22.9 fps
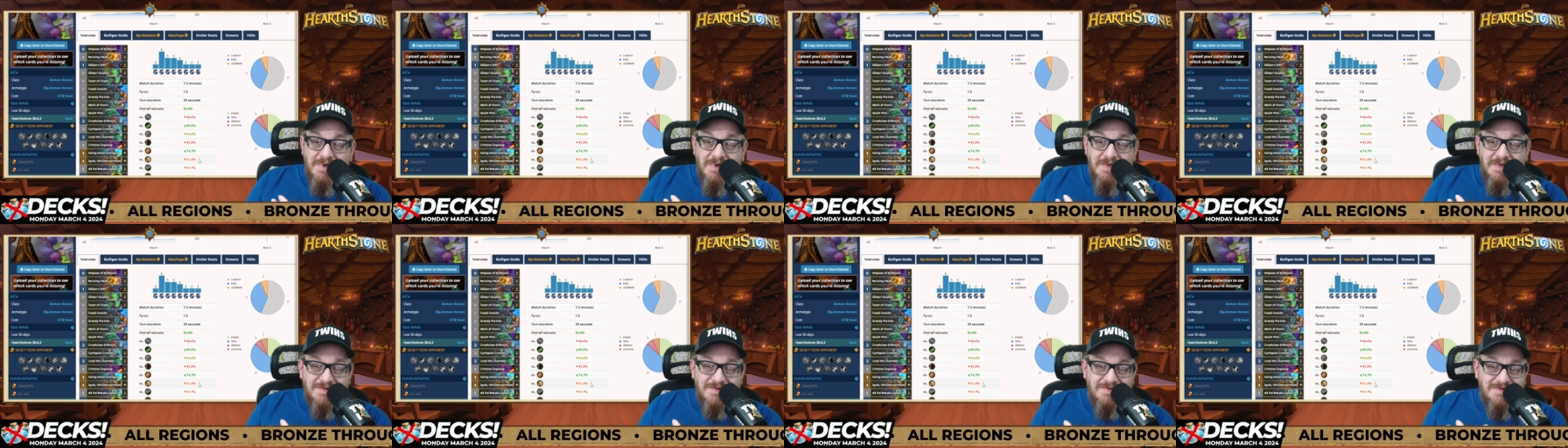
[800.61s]

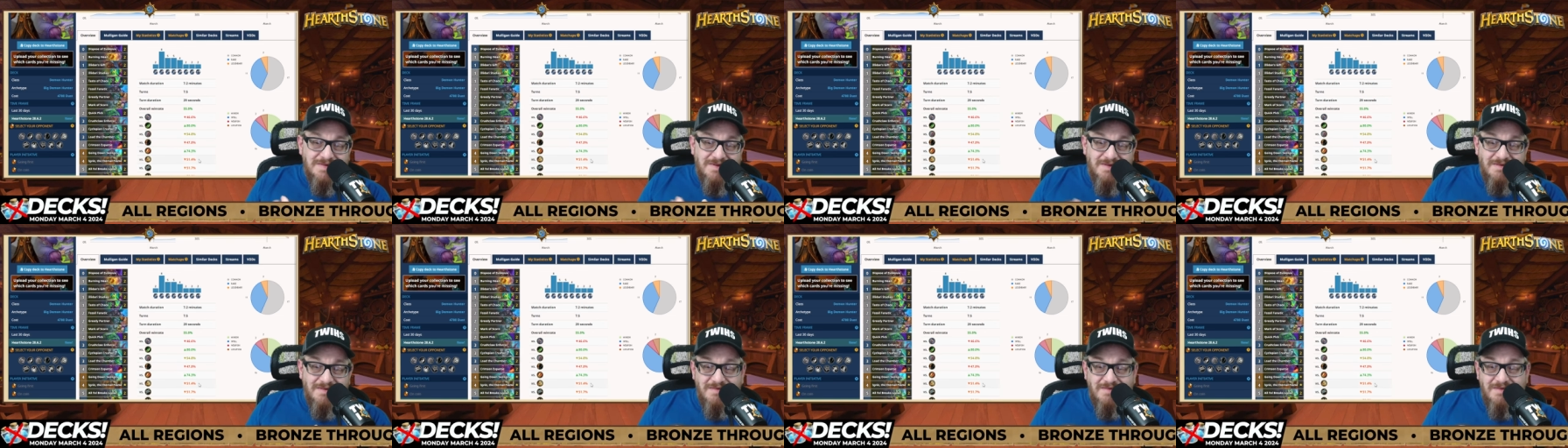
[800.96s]

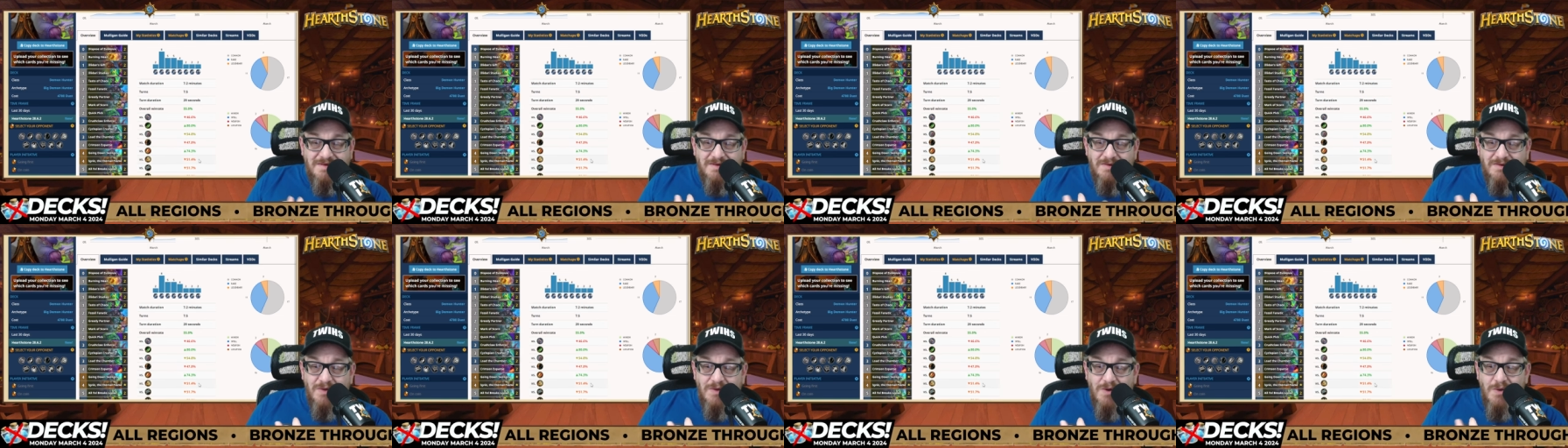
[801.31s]
It's a
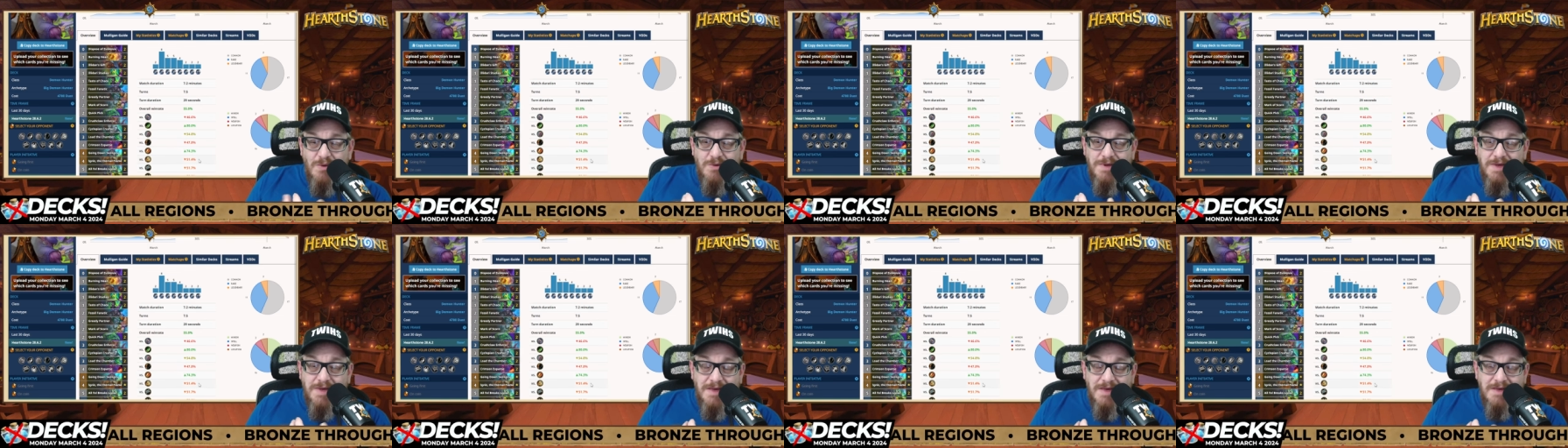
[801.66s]
little
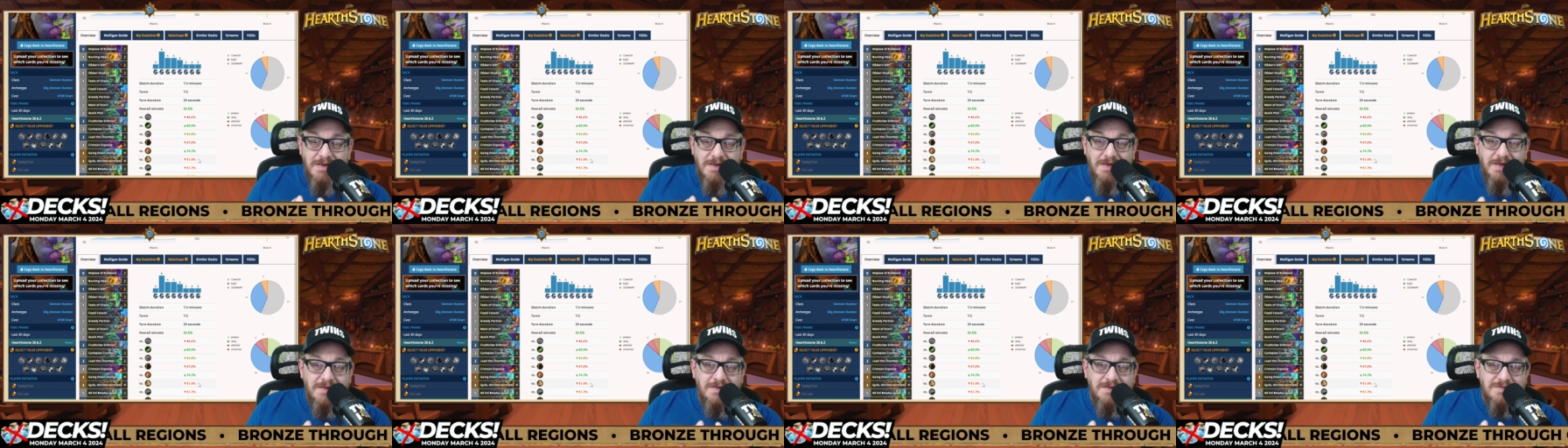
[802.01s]

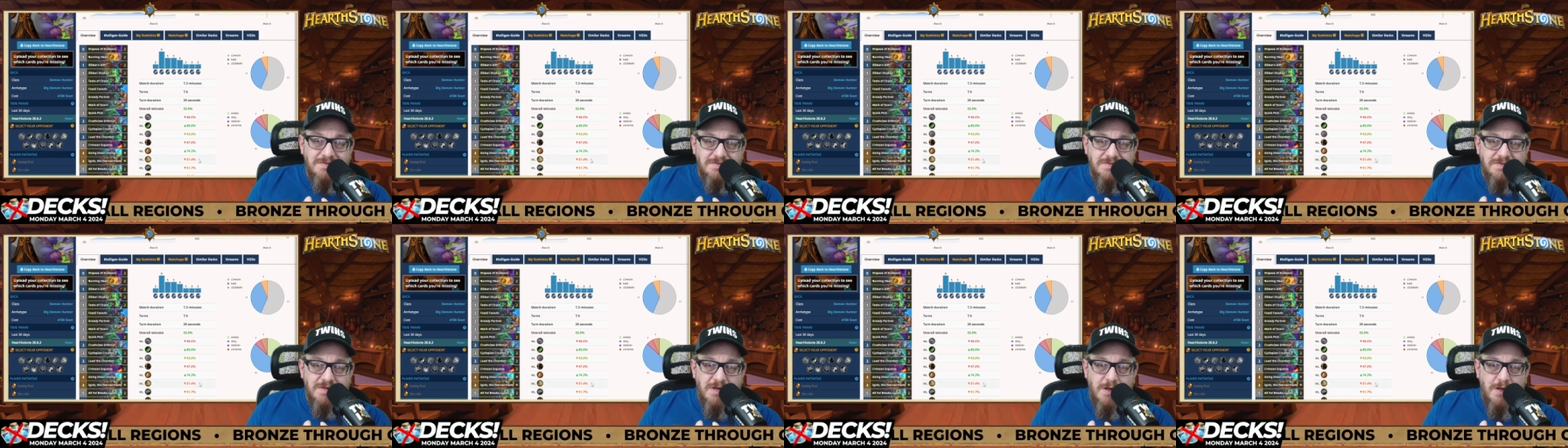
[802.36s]
okay
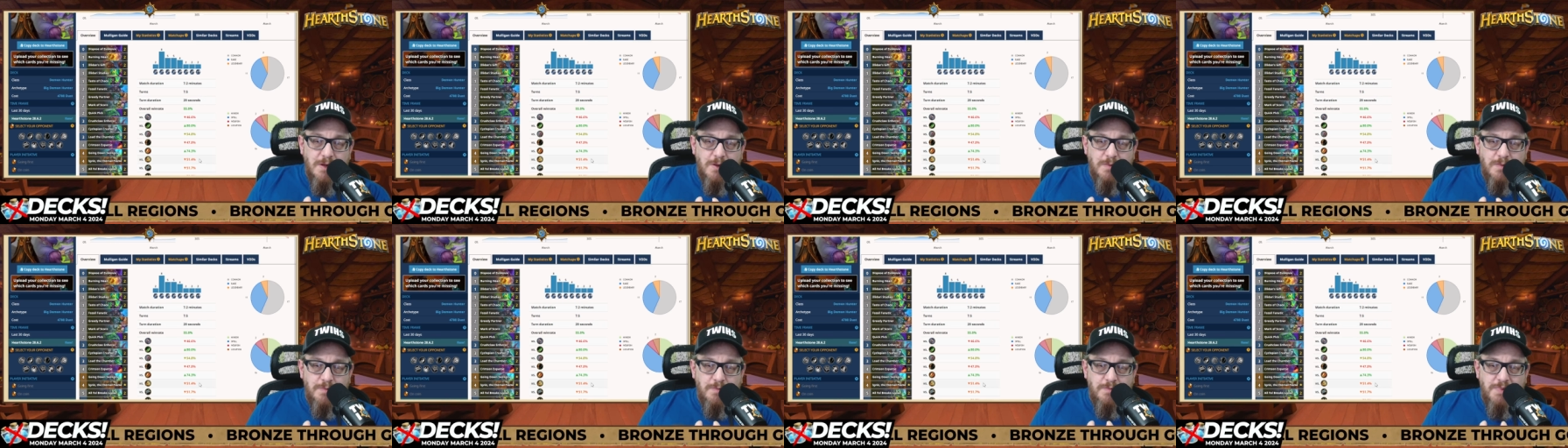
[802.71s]
against
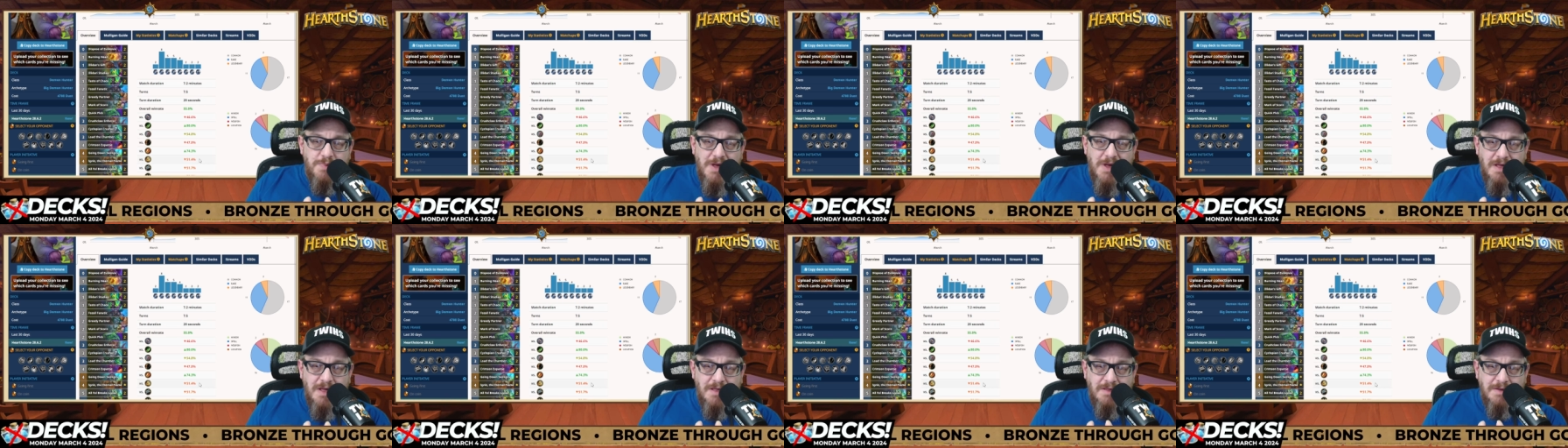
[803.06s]

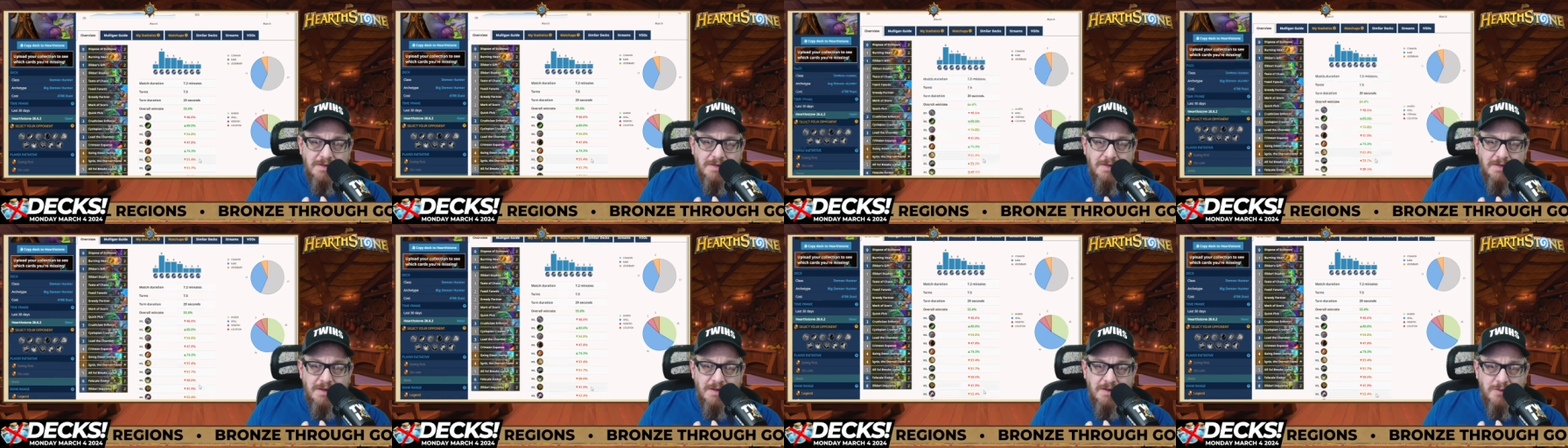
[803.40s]

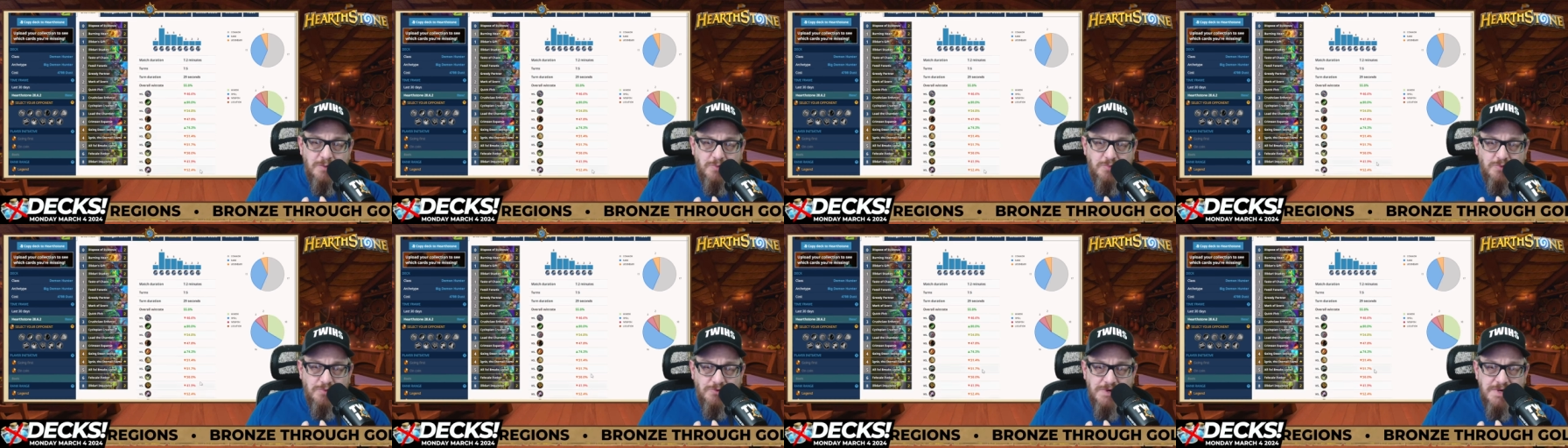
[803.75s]
Paladin
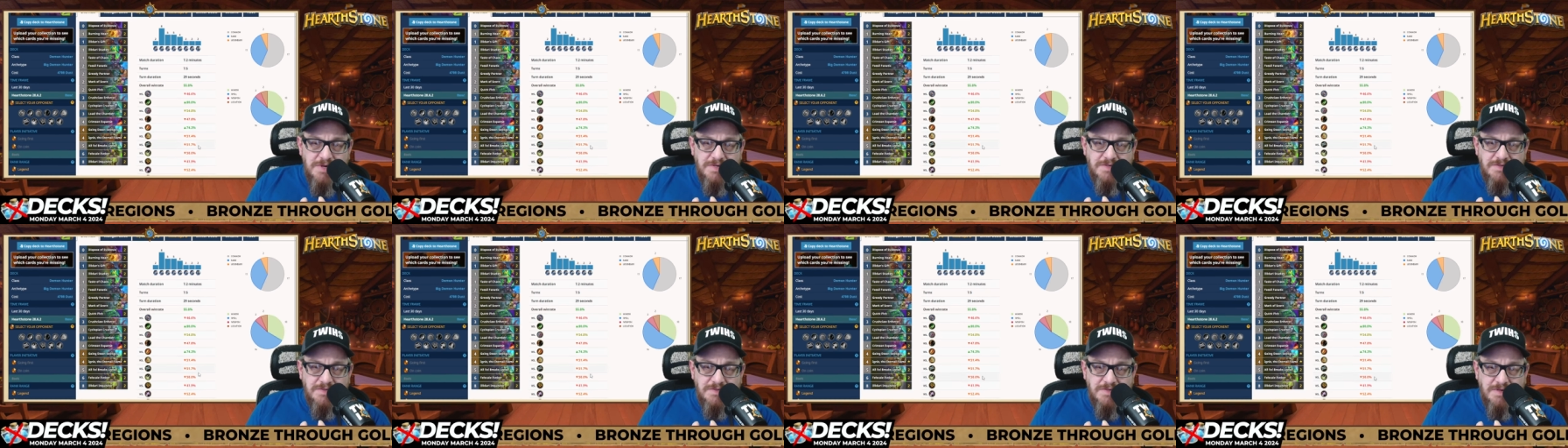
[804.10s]
and
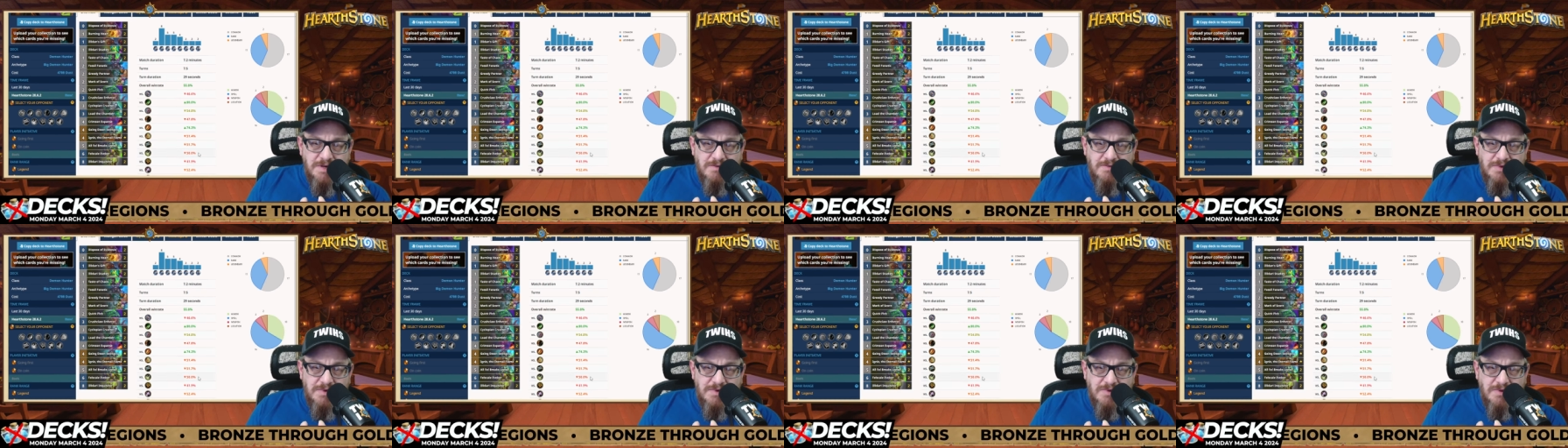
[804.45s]
Priest
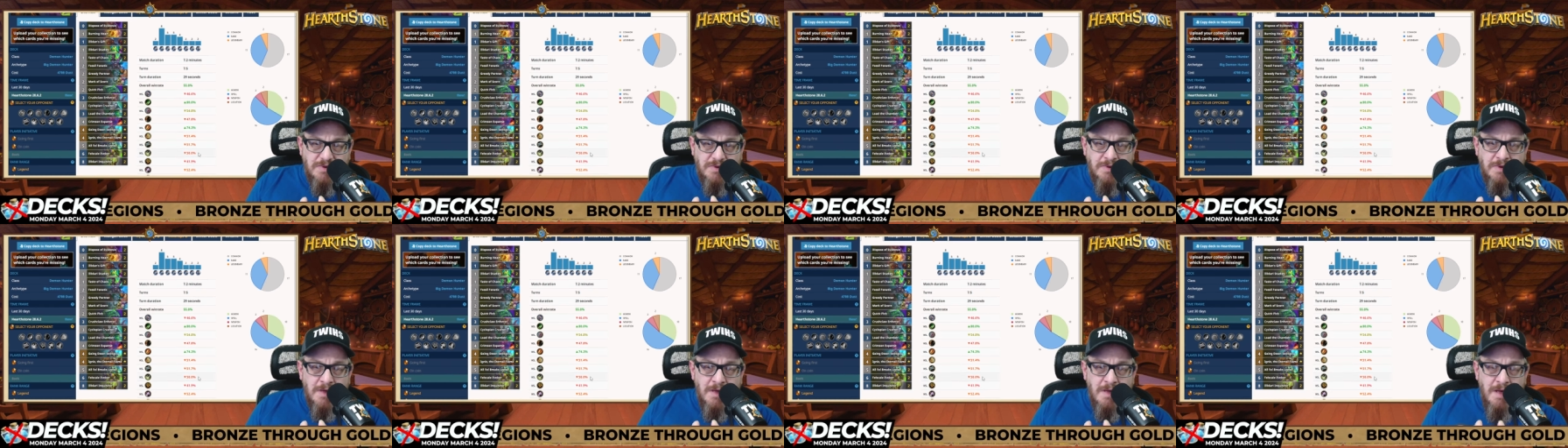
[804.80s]
and
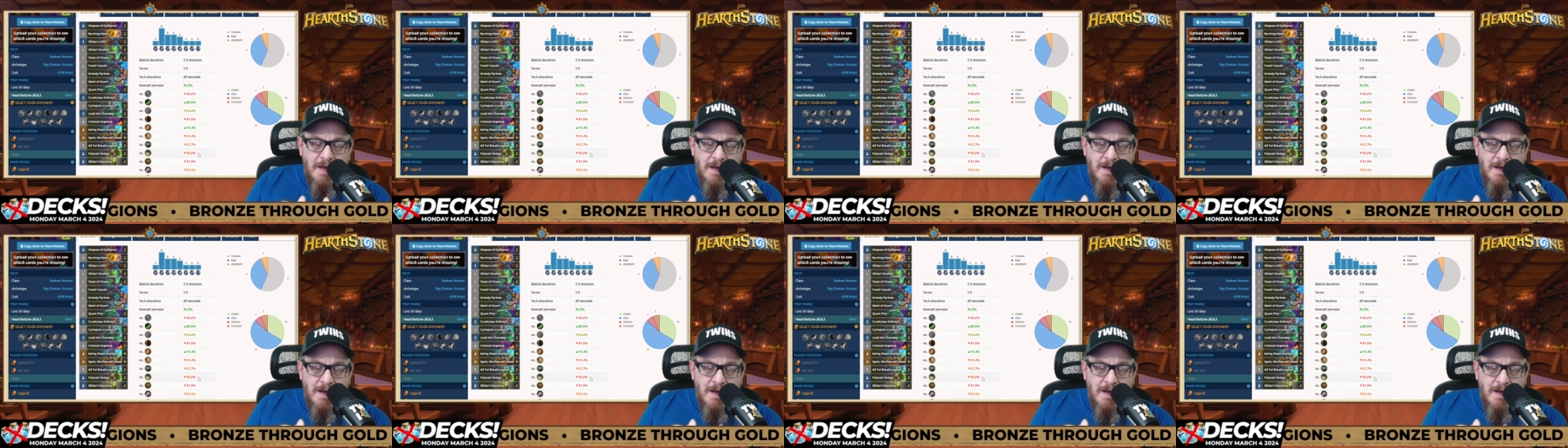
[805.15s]
everything.